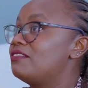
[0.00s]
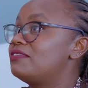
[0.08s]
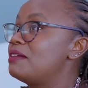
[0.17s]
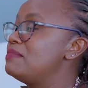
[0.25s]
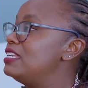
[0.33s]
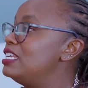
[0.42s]

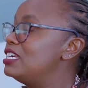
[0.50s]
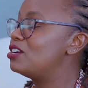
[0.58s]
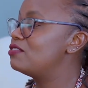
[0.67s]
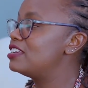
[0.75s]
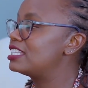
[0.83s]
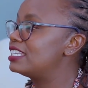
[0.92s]
Family
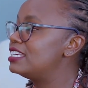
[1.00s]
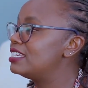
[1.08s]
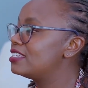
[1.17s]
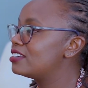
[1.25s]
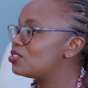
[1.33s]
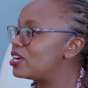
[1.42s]
obviously
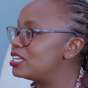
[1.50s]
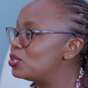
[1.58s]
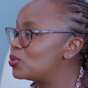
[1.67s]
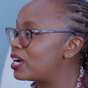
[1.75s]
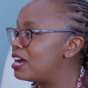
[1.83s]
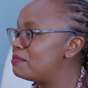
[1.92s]
tried
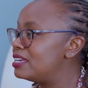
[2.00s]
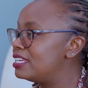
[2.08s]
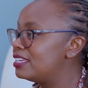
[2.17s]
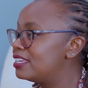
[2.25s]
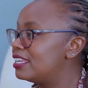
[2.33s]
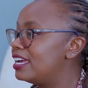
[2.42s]
to come
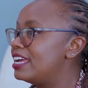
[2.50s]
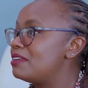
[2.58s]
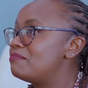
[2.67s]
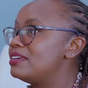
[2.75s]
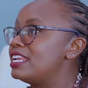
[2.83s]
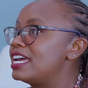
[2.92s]
in
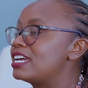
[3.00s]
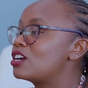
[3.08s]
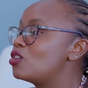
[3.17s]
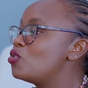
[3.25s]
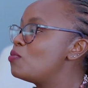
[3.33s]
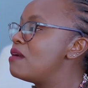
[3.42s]
and be
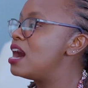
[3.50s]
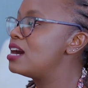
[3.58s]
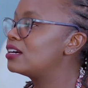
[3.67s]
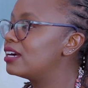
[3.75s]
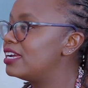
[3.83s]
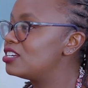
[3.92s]
like, go
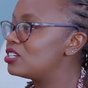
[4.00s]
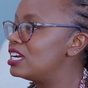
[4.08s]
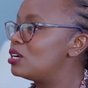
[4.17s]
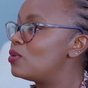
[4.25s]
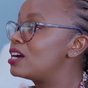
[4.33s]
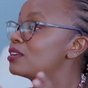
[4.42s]
back and try
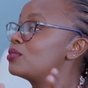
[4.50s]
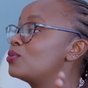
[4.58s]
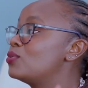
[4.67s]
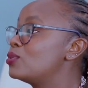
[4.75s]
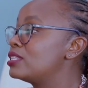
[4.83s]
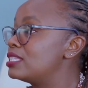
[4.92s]
and work
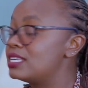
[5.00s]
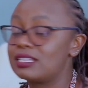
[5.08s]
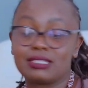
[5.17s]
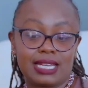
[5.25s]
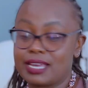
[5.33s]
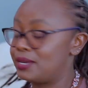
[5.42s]
through those things. I
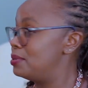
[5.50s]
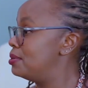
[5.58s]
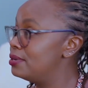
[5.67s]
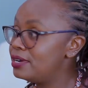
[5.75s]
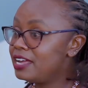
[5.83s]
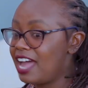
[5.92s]
was like,
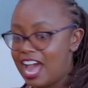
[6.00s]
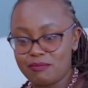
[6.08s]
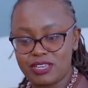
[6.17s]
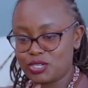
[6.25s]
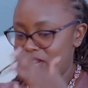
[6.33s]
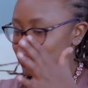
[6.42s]
no, I've
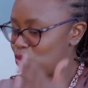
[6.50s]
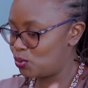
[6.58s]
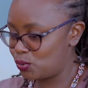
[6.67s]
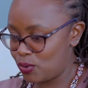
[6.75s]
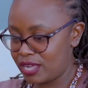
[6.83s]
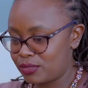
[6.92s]
been trying to
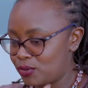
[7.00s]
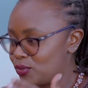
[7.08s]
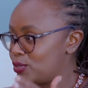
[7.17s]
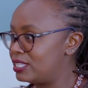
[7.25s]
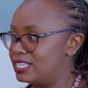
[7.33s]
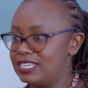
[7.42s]
work through
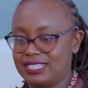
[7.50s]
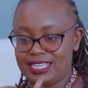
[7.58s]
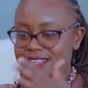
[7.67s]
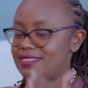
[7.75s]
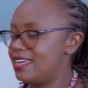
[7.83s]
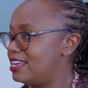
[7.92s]
those things
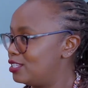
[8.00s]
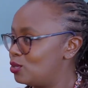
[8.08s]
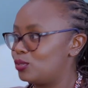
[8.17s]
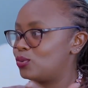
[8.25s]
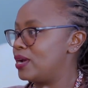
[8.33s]
in that it's not